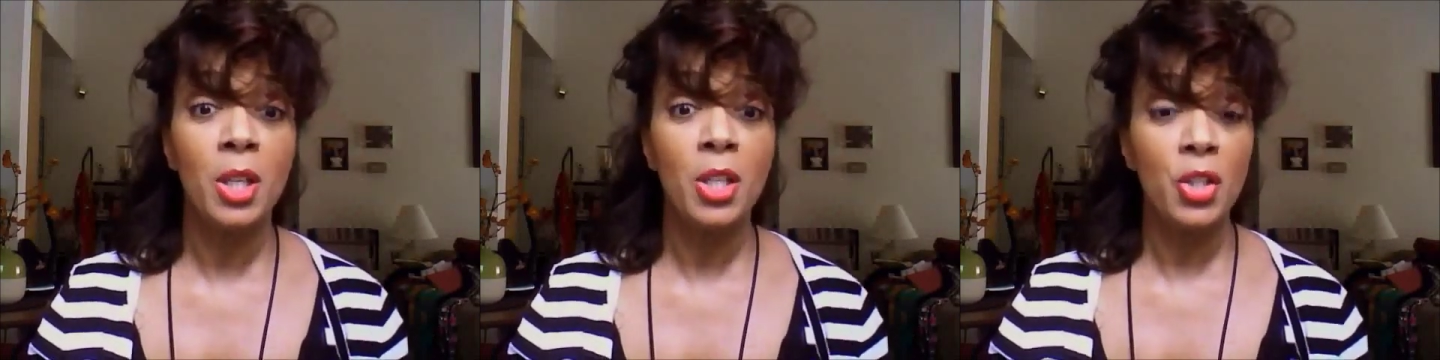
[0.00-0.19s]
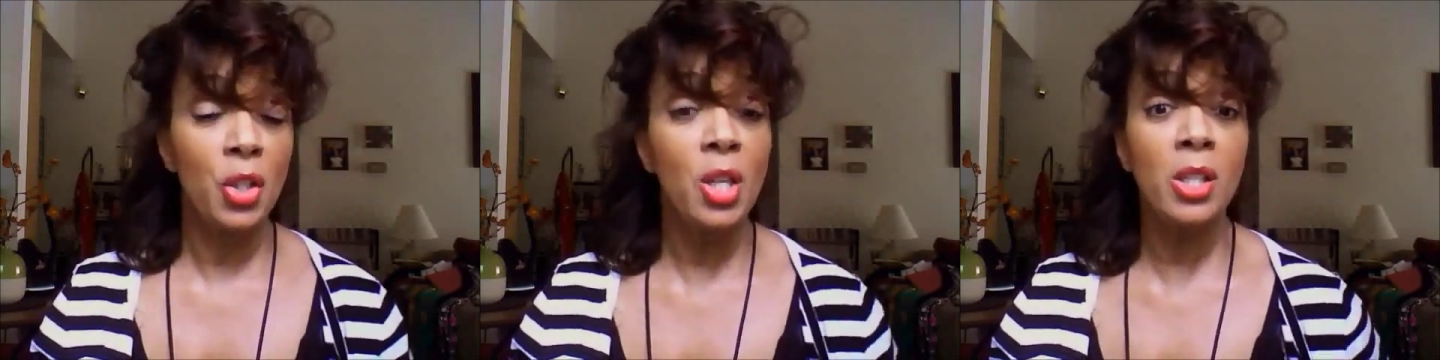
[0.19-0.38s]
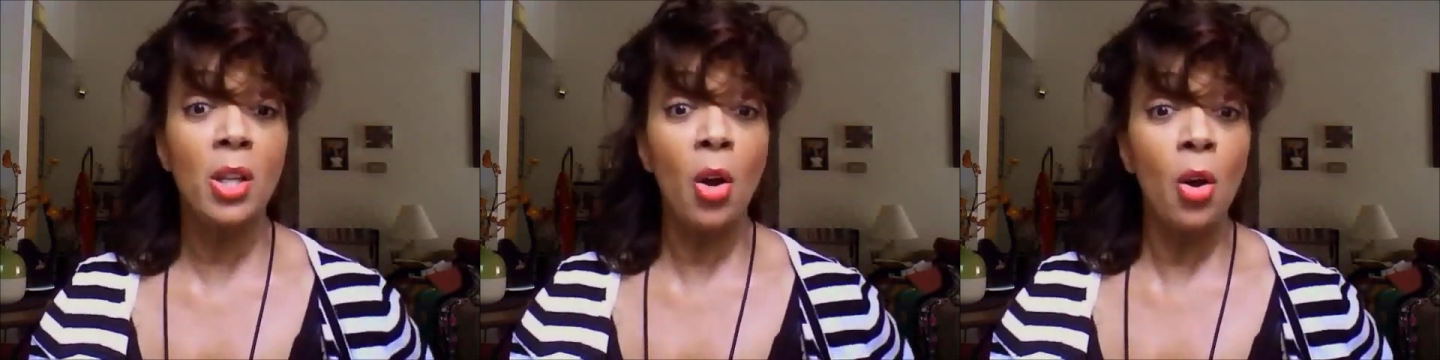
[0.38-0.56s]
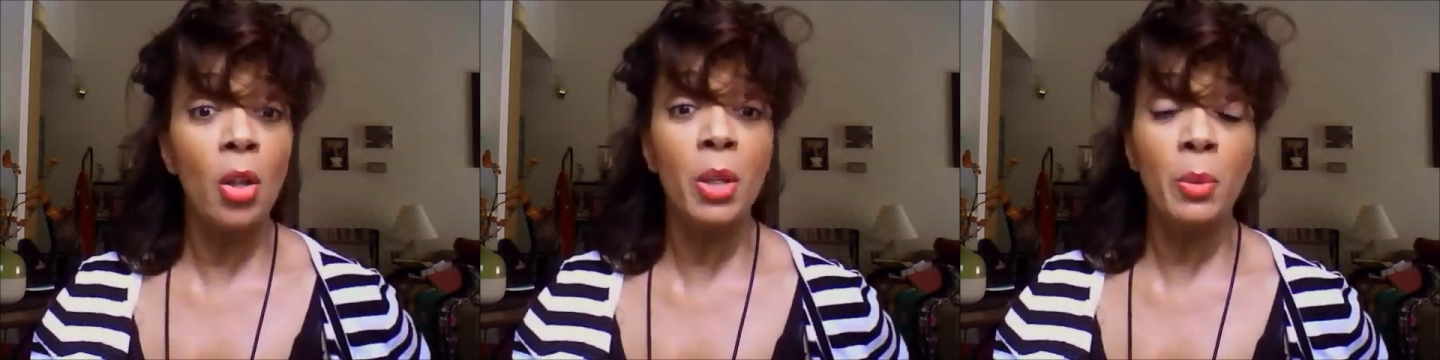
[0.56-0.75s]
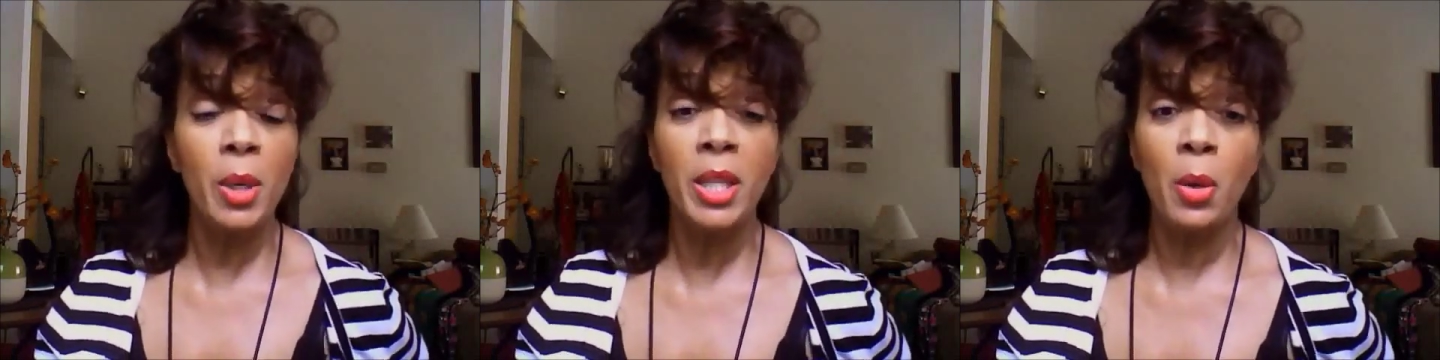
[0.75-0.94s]
she's the
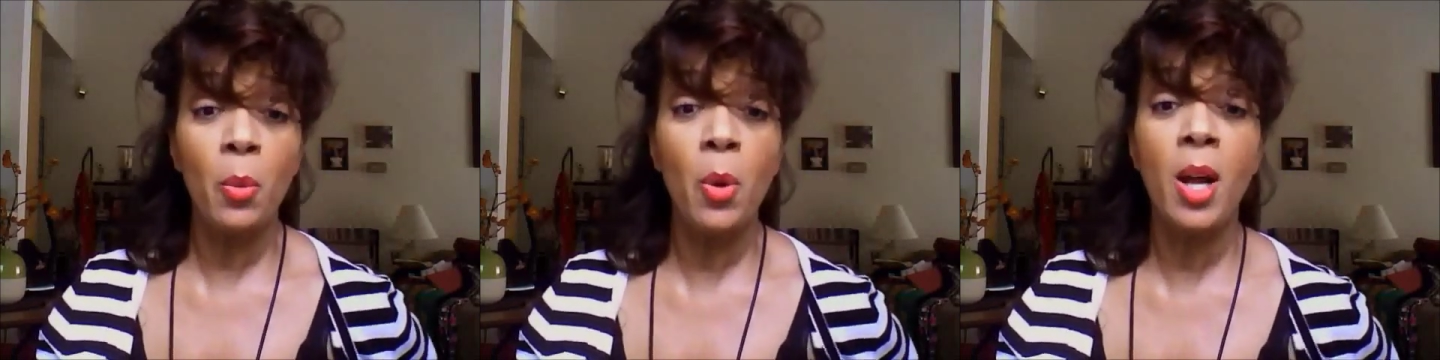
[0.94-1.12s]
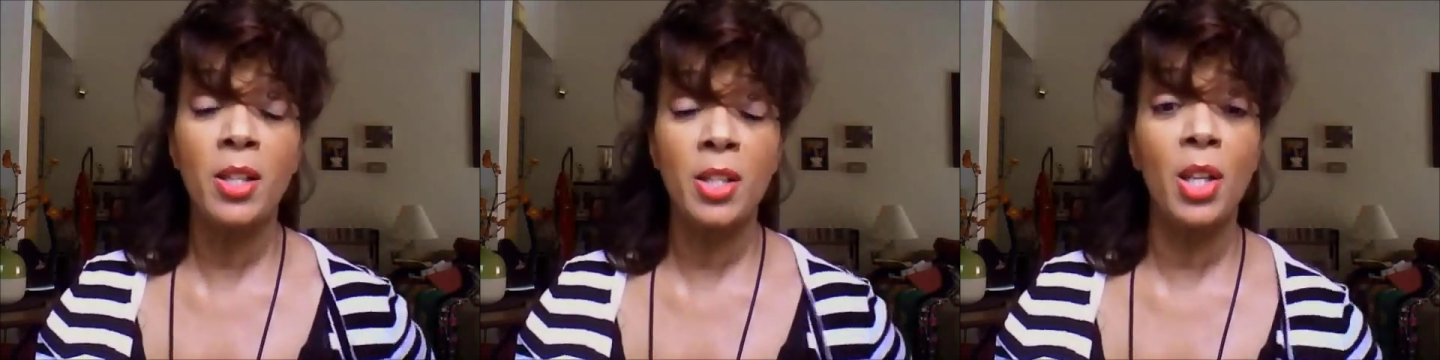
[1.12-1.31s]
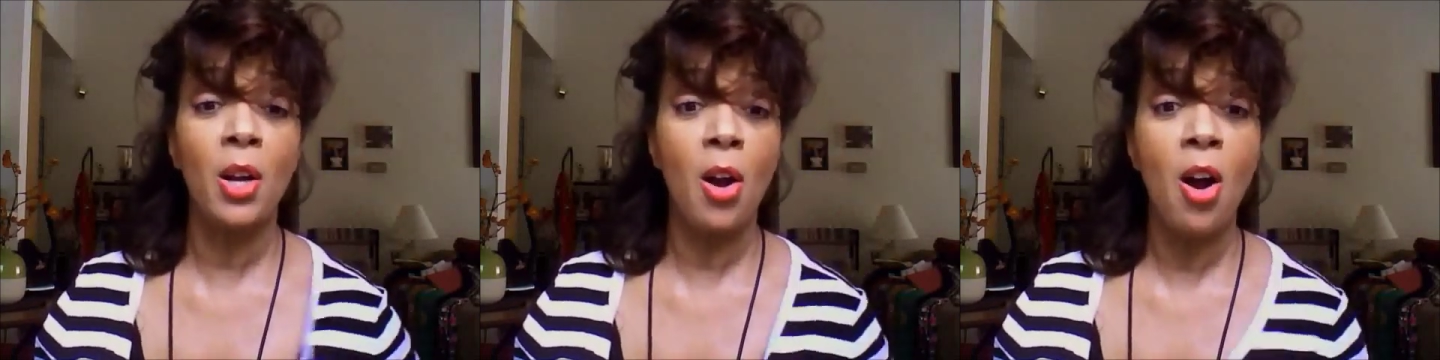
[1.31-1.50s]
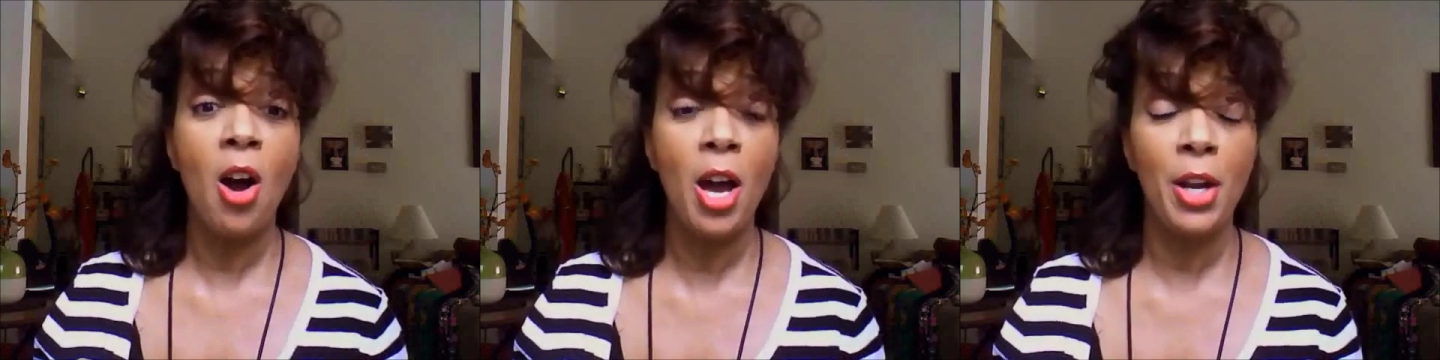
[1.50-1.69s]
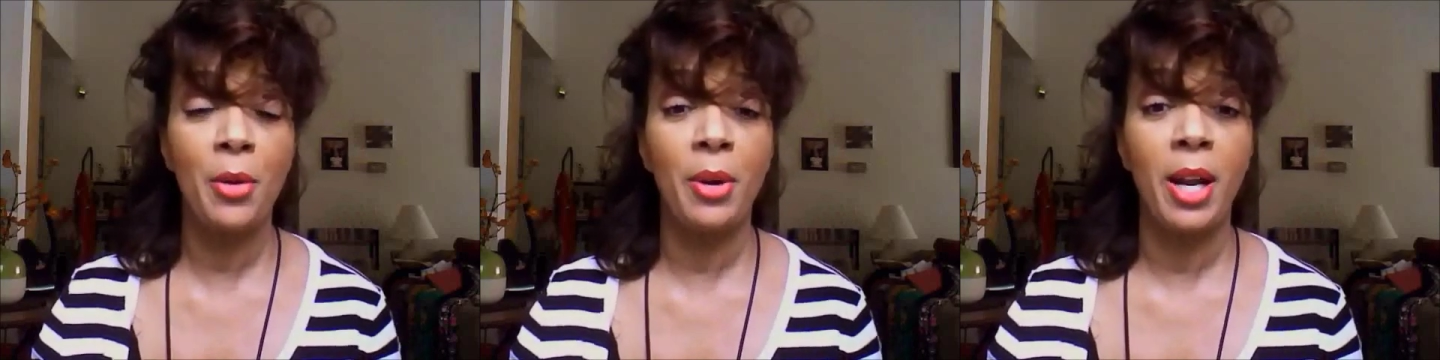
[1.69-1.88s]
only one that wants their
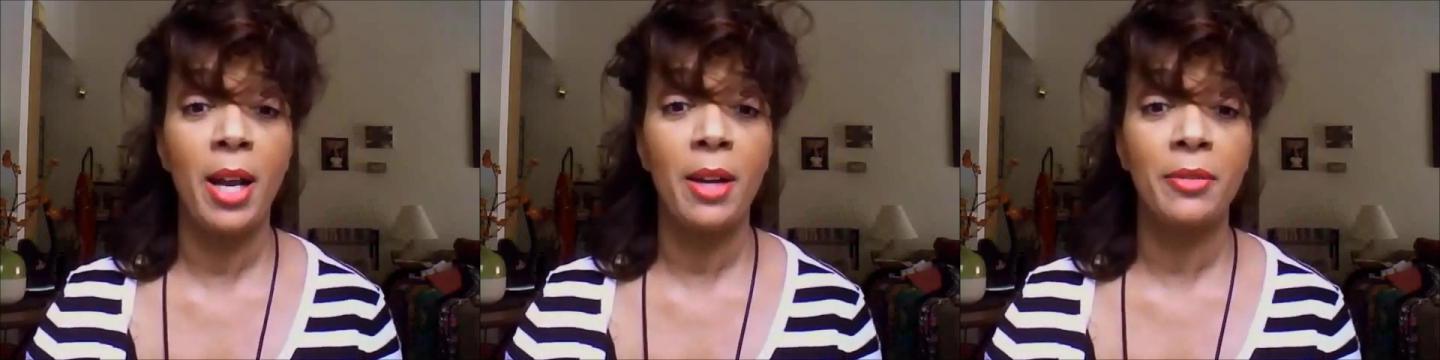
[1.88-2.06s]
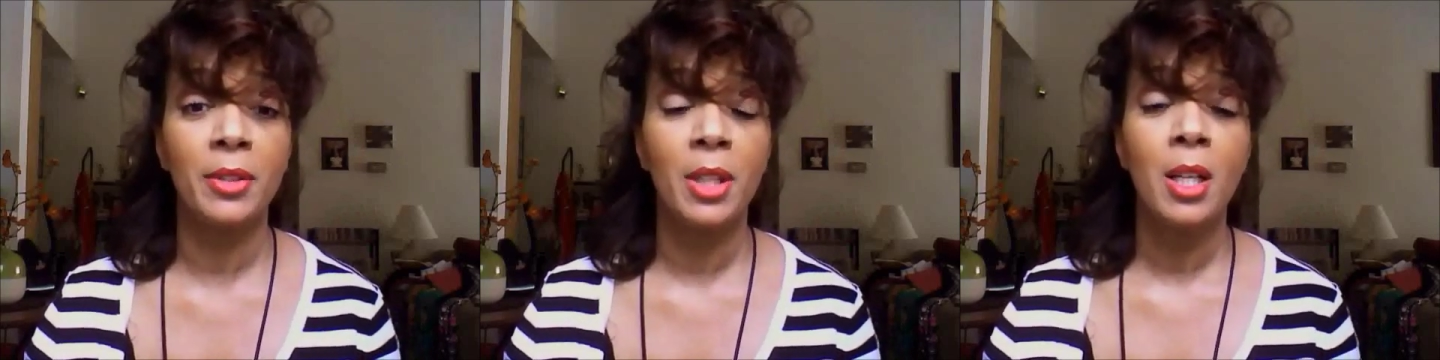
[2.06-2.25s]
autograph.